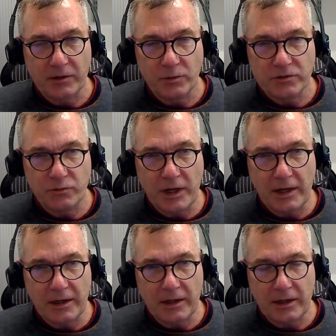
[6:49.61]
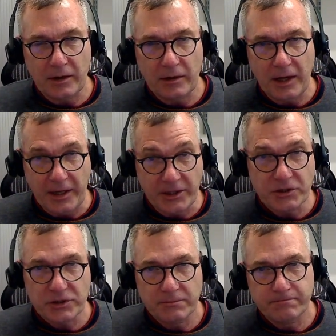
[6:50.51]
it was really
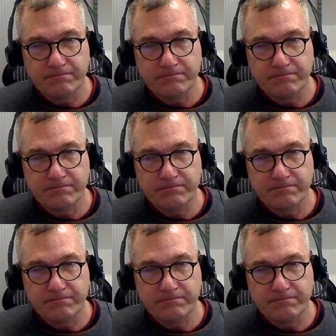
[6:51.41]
age,